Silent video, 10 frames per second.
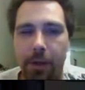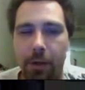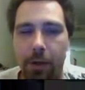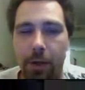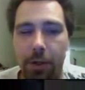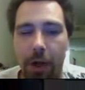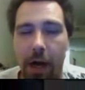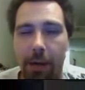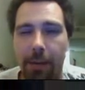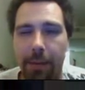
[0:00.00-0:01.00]
Good
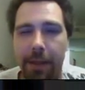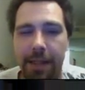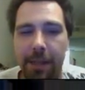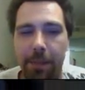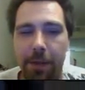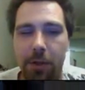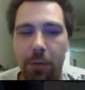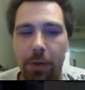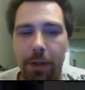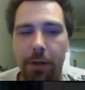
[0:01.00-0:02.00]
job. I mean that's something you
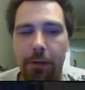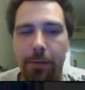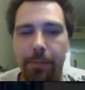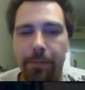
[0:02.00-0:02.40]
should really do.